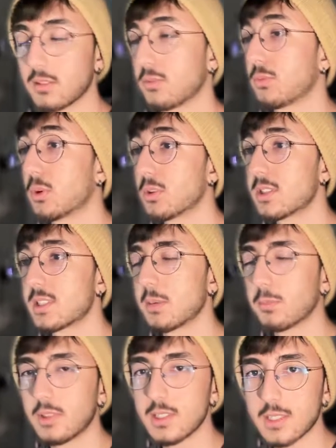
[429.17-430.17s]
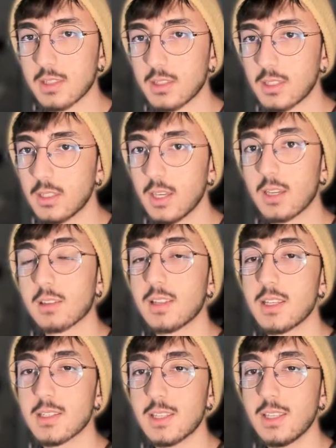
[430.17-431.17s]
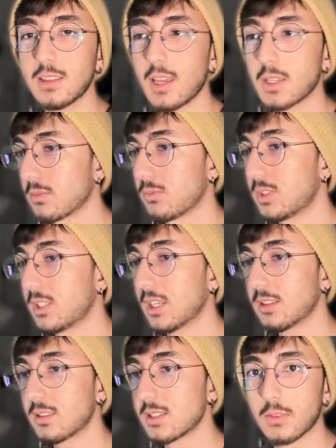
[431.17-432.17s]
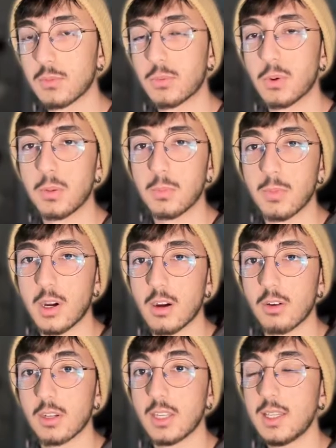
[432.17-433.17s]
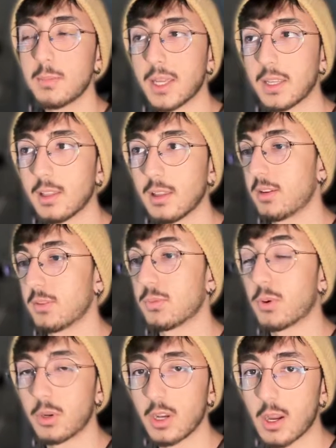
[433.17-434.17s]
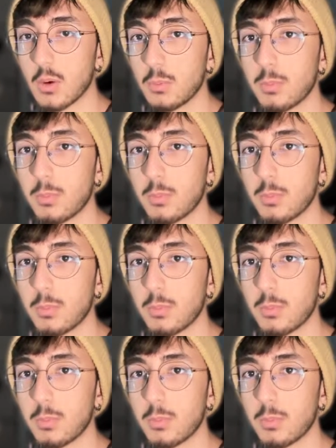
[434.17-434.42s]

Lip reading: For the simplicity, let's think that we get this from our email for now,